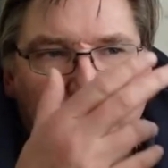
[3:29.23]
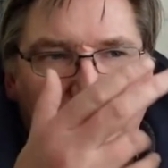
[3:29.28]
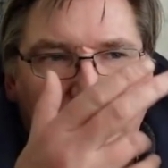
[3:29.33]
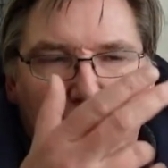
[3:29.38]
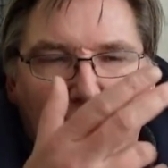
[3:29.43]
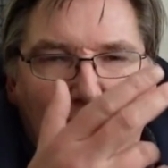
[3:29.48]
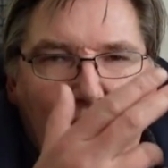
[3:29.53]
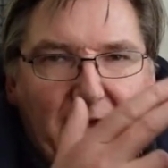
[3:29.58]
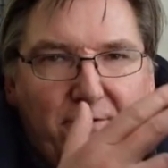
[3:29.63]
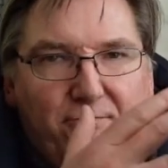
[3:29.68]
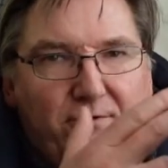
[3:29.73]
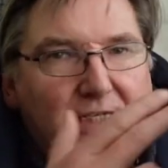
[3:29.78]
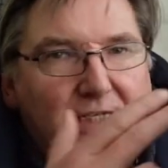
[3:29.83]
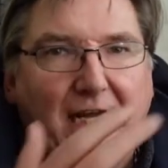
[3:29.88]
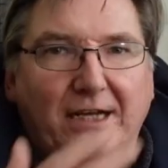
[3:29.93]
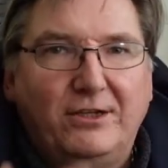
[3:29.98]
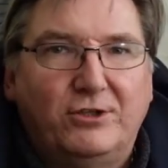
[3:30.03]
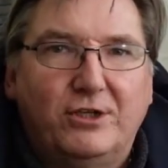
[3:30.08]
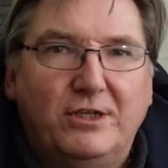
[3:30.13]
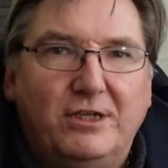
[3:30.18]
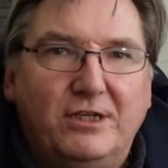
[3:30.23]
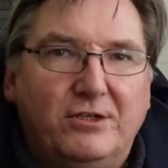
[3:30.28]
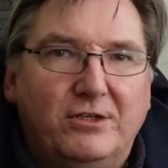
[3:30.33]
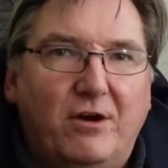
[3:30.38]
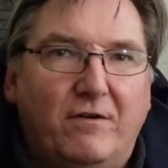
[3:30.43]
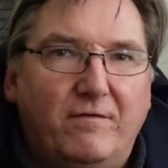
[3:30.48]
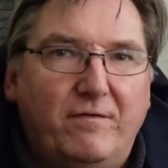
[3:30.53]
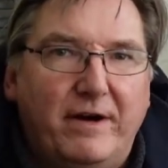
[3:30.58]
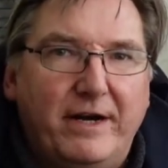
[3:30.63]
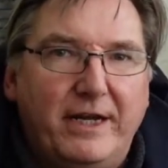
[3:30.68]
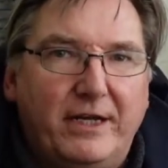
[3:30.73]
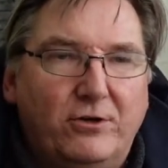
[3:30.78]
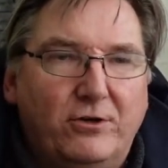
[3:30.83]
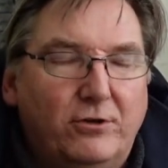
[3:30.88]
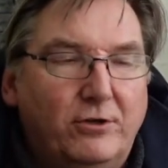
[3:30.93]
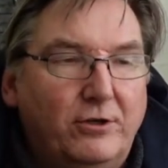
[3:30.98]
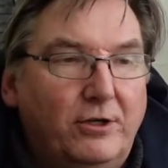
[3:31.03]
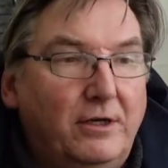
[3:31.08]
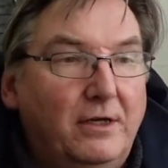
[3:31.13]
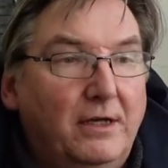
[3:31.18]
the head retention is not very
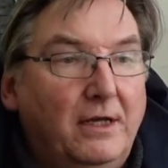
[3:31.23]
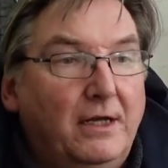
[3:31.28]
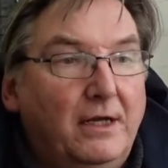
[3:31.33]
good.